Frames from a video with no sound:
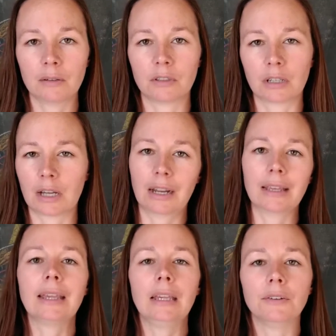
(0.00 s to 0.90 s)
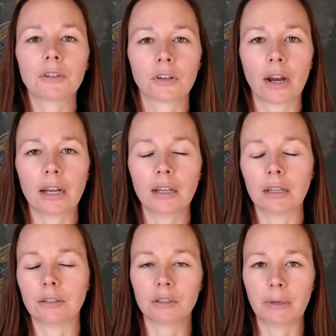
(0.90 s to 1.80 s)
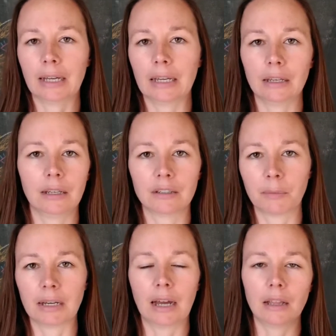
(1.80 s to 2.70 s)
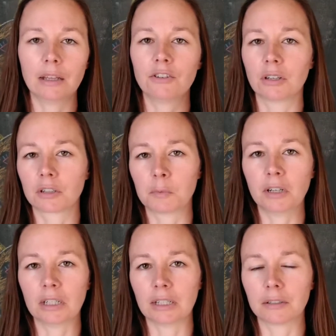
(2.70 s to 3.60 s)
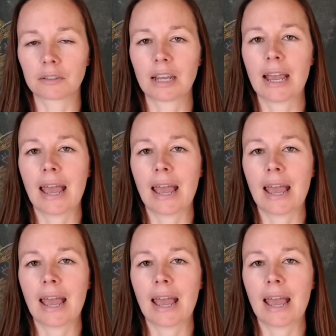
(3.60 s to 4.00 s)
It kind of like integrate it into my knowledge and experience.